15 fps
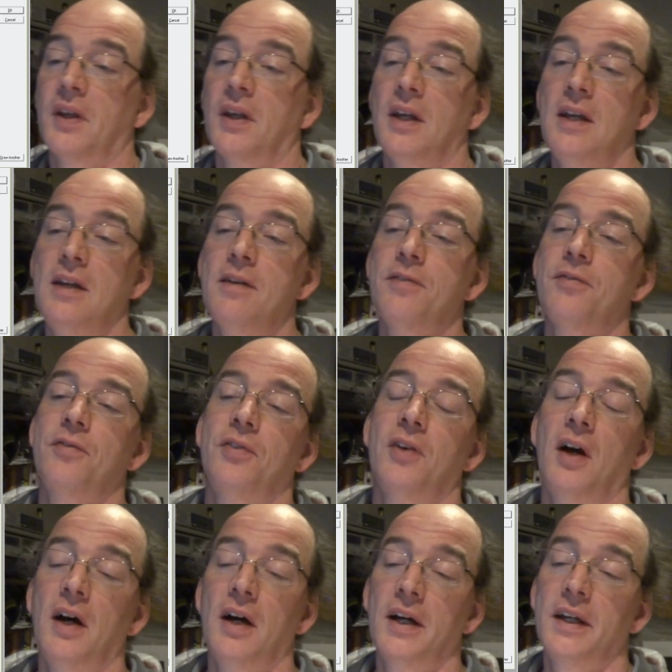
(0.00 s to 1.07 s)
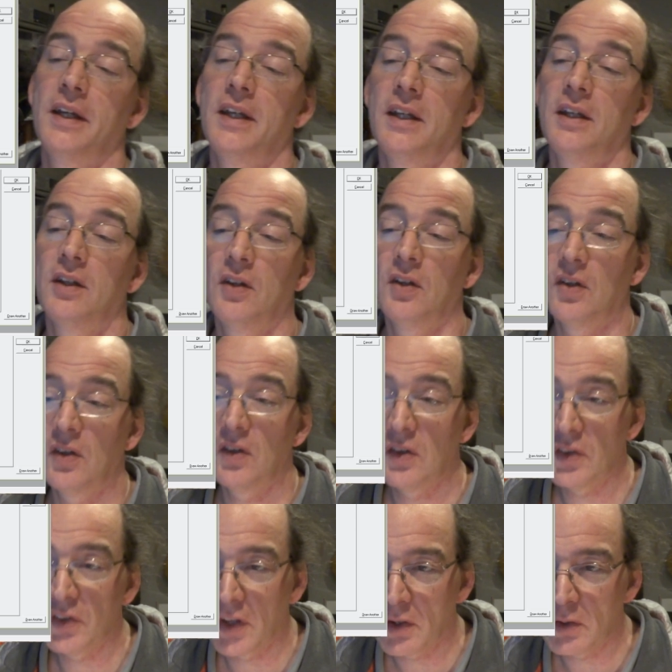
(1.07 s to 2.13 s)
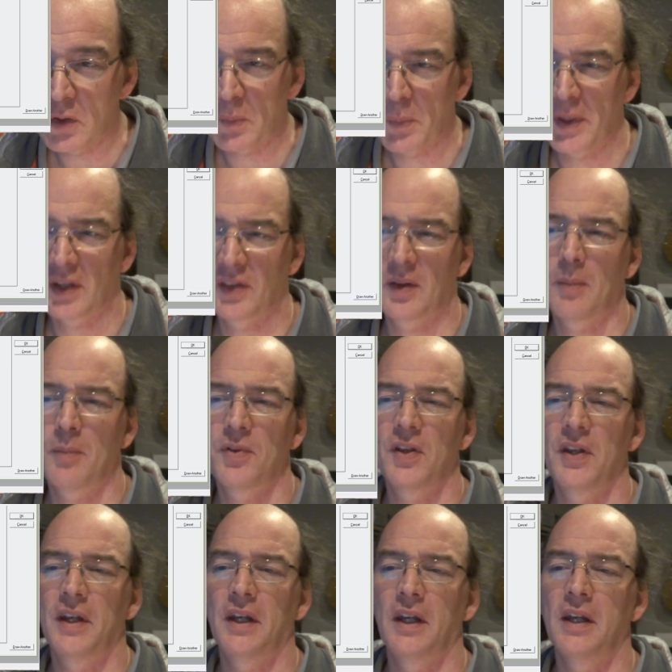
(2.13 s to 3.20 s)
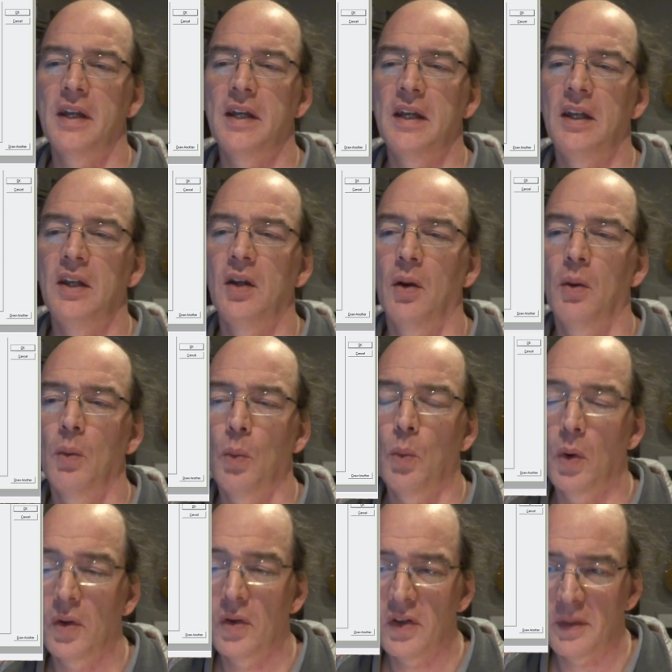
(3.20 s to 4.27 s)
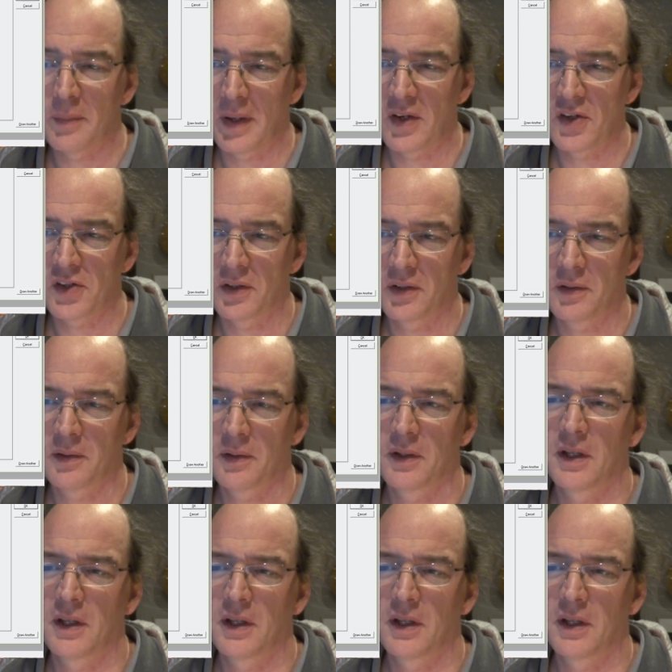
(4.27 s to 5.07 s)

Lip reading: if I don't pick something in one dimension,